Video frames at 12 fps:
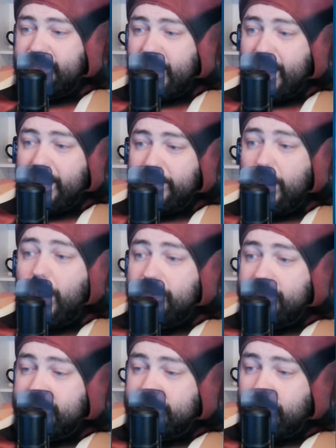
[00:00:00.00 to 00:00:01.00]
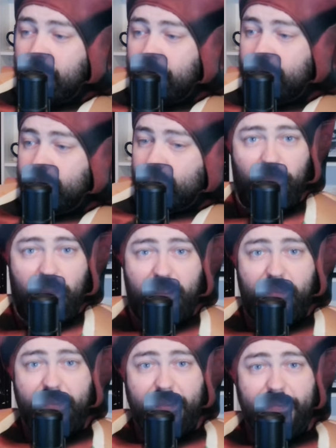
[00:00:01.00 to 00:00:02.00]
and autism.
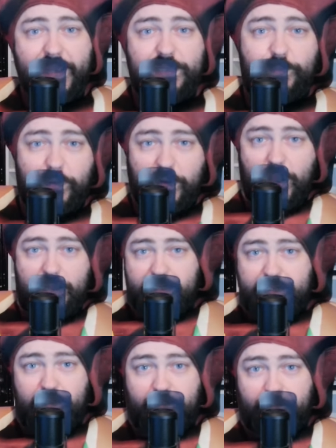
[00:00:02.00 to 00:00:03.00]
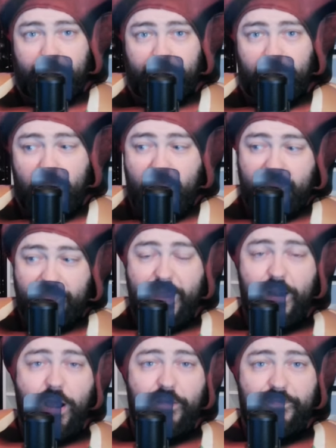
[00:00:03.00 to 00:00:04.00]
That last part, autism.
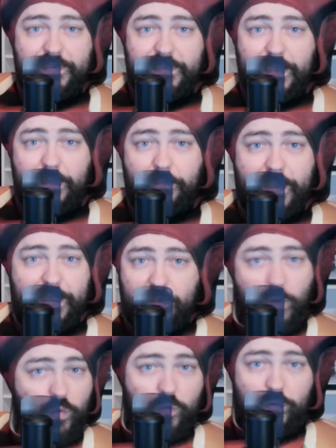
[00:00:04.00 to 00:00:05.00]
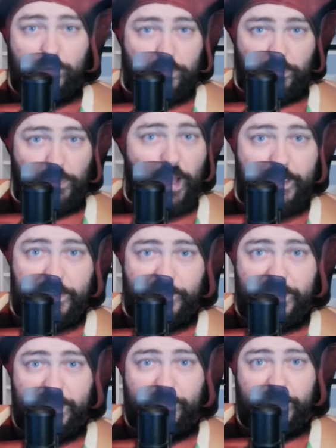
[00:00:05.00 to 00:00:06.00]
That obviously means a whole lot to
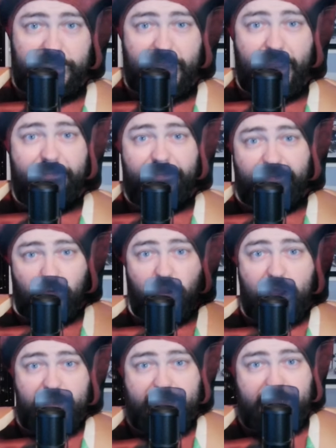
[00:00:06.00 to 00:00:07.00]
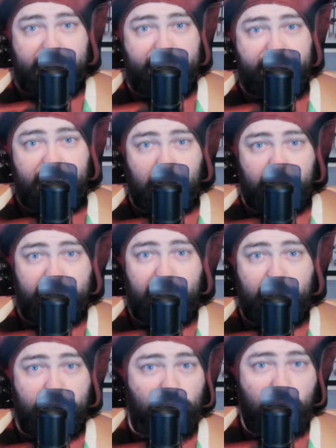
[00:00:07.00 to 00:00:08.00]
me because I have four autists
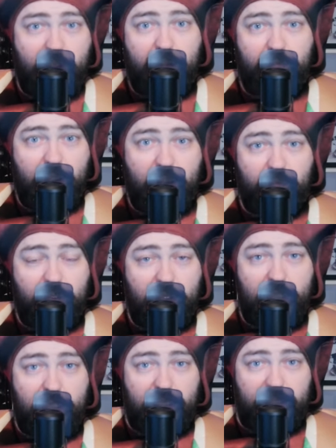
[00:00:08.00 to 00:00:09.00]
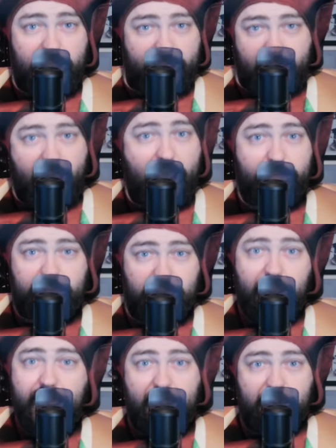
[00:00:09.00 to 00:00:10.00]
upstairs running around like
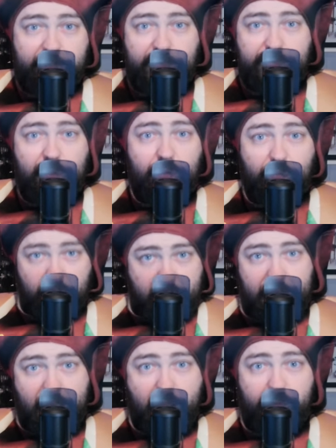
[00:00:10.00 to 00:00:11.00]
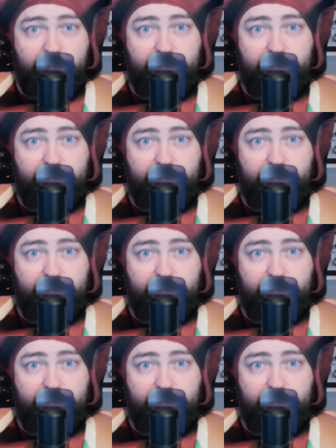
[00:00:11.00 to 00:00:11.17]
absolute animals right now.